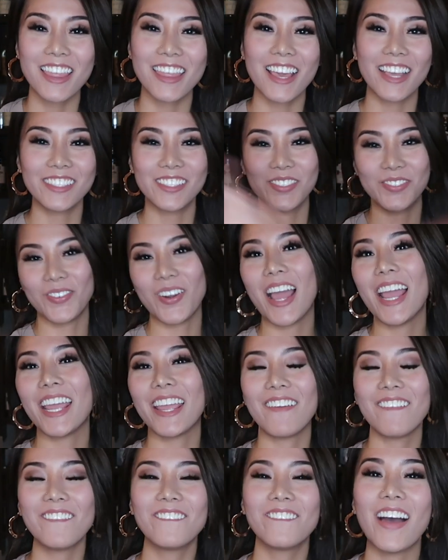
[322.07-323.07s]
That's
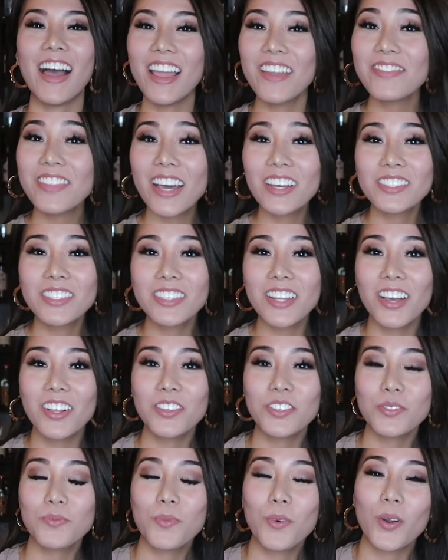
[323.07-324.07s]
right,
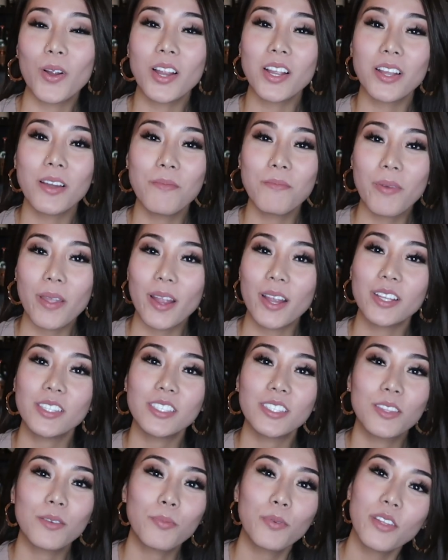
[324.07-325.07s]
$5,000 more
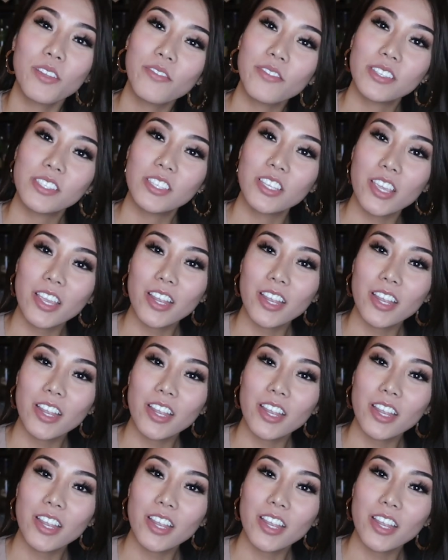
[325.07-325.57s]
compared to the previous